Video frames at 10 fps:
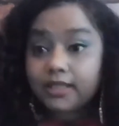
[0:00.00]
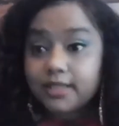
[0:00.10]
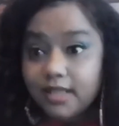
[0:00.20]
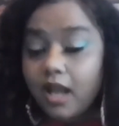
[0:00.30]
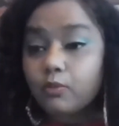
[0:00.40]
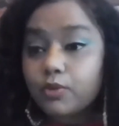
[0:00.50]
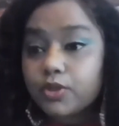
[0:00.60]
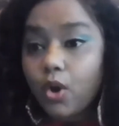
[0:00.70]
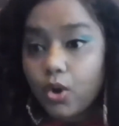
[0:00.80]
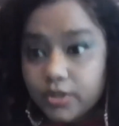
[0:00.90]
this time was
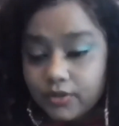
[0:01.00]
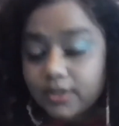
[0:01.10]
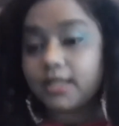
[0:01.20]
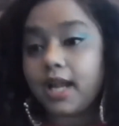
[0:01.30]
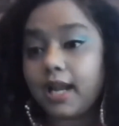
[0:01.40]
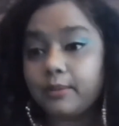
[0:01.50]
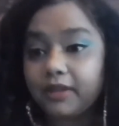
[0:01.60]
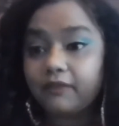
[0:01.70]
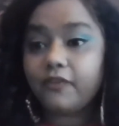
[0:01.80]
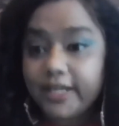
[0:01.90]
also the time
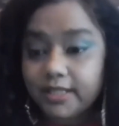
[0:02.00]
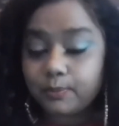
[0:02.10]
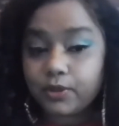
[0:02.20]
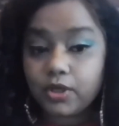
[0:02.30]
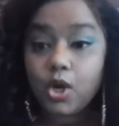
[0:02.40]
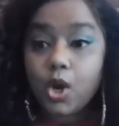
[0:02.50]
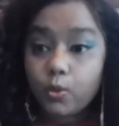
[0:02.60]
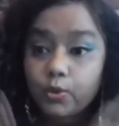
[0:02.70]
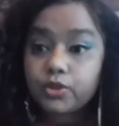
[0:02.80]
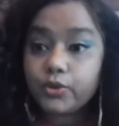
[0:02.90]
that Facebook
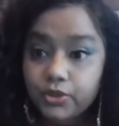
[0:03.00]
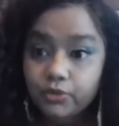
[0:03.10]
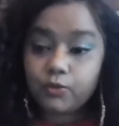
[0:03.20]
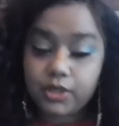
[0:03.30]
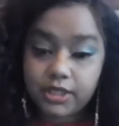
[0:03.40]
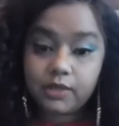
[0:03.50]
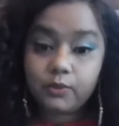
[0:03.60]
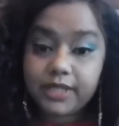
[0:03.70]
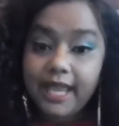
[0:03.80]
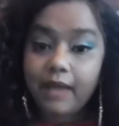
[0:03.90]
was also working
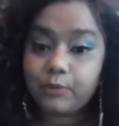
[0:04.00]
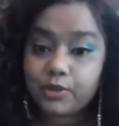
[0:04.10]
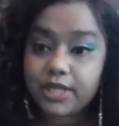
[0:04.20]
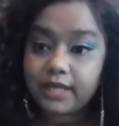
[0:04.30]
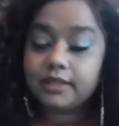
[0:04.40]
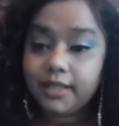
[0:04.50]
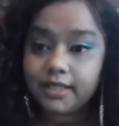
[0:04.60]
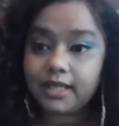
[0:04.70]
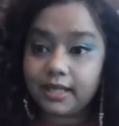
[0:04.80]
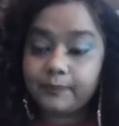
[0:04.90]
with Cambridge
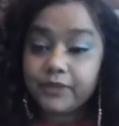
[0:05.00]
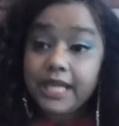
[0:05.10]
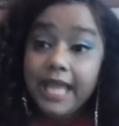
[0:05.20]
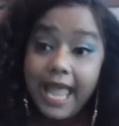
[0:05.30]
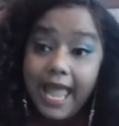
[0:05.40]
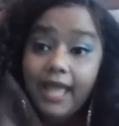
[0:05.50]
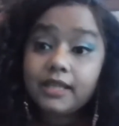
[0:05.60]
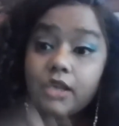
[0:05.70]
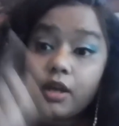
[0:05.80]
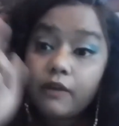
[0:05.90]
Analytica.
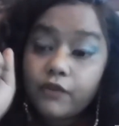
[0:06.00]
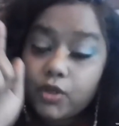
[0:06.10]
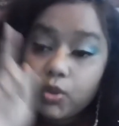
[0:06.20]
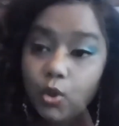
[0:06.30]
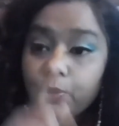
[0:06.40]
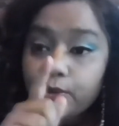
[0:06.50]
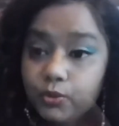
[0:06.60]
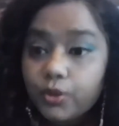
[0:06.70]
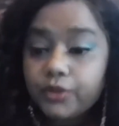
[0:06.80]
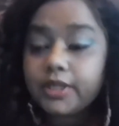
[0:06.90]
And for global
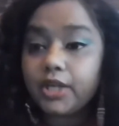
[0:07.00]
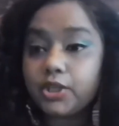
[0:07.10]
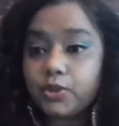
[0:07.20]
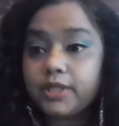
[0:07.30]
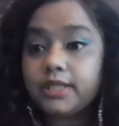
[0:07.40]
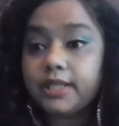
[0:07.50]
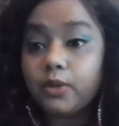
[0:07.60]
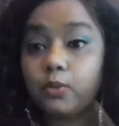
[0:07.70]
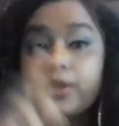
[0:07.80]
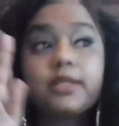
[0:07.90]
north countries, there
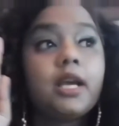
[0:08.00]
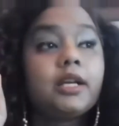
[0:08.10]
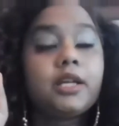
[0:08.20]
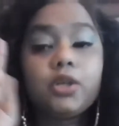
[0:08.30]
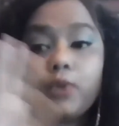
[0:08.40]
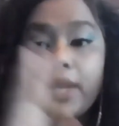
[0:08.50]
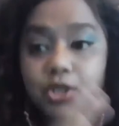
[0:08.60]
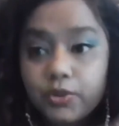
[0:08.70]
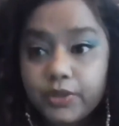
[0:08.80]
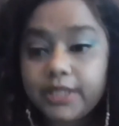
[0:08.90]
was
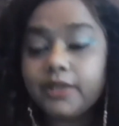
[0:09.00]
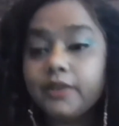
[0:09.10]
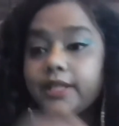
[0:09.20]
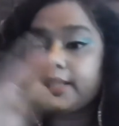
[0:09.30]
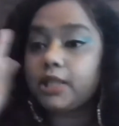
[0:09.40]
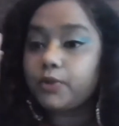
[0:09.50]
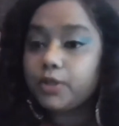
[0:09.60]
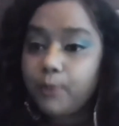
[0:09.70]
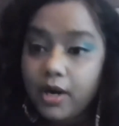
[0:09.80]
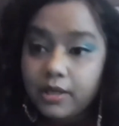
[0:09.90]
congressional hearings, there
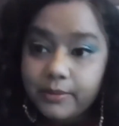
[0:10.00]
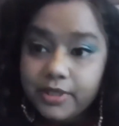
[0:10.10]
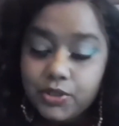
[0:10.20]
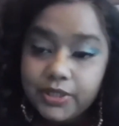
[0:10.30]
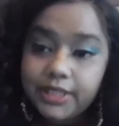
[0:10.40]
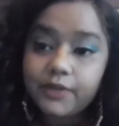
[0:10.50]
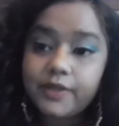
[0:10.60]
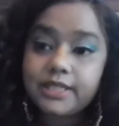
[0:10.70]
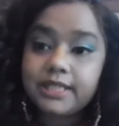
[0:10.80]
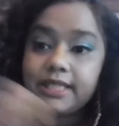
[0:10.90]
was parliamentary
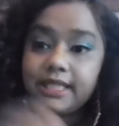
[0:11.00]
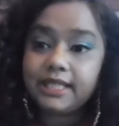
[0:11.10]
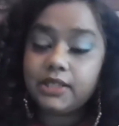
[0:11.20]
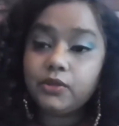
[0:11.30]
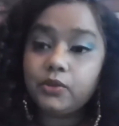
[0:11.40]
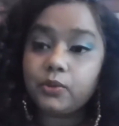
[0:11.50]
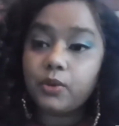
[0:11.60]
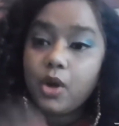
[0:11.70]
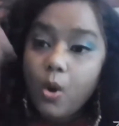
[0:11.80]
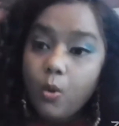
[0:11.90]
hearings in the EU,
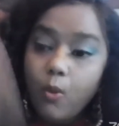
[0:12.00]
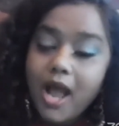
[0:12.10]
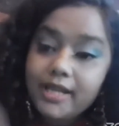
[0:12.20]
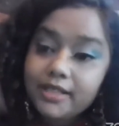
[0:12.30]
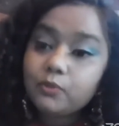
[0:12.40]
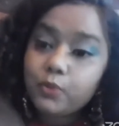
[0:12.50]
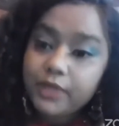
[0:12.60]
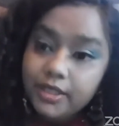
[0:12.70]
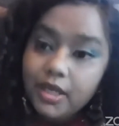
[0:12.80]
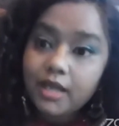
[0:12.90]
why did
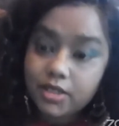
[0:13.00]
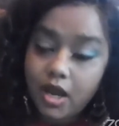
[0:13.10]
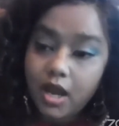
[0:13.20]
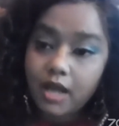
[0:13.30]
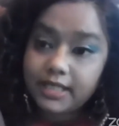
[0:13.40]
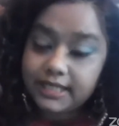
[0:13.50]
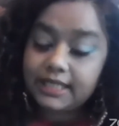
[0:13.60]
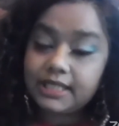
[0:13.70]
we not talk in the